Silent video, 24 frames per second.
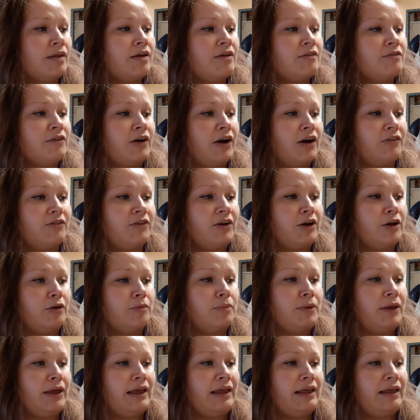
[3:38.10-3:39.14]
Firefighter
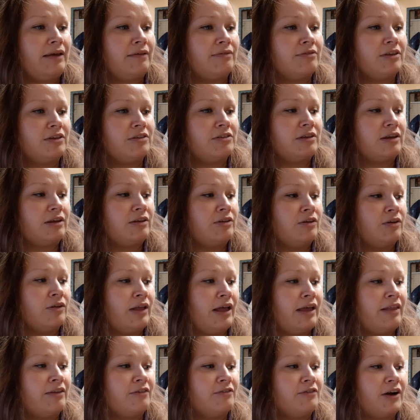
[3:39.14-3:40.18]
Pete gives a signal,
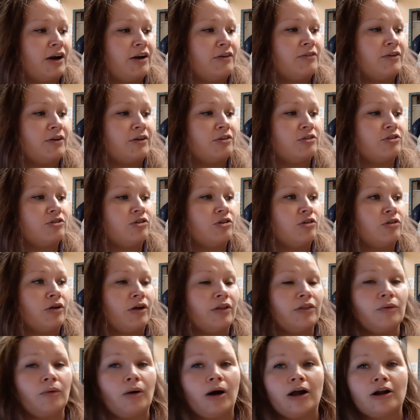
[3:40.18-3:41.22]
and the firefighters turn on
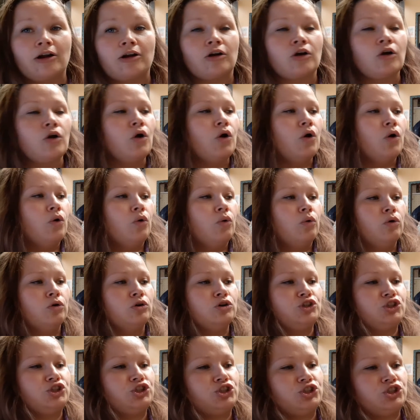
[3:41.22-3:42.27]
the water.
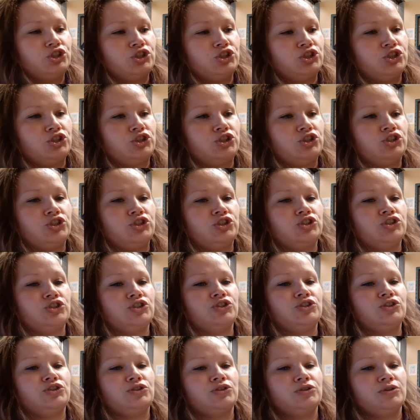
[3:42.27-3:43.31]

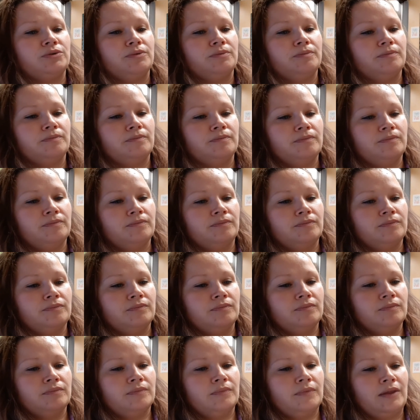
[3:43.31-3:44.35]
Whoosh!
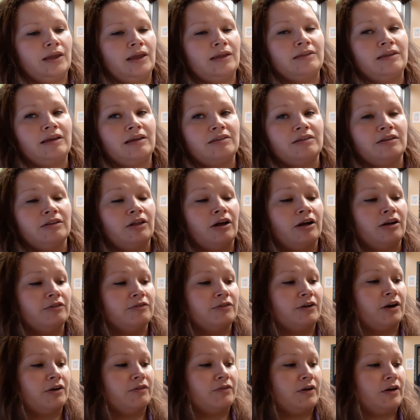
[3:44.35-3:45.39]
It takes a lot of
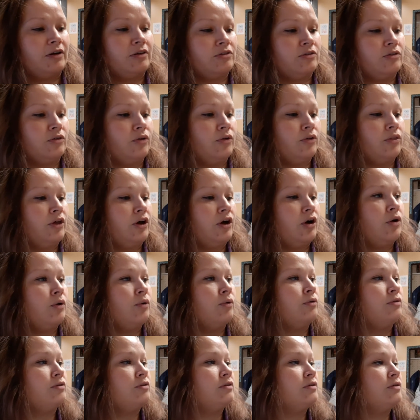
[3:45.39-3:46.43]
firefighters to hold the
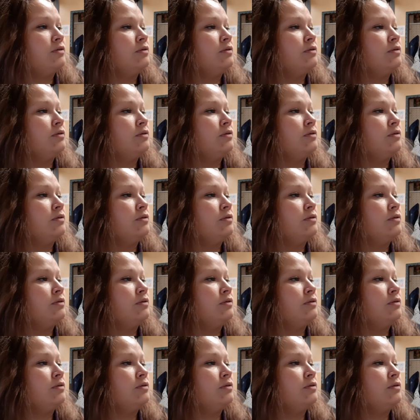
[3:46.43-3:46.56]
hose.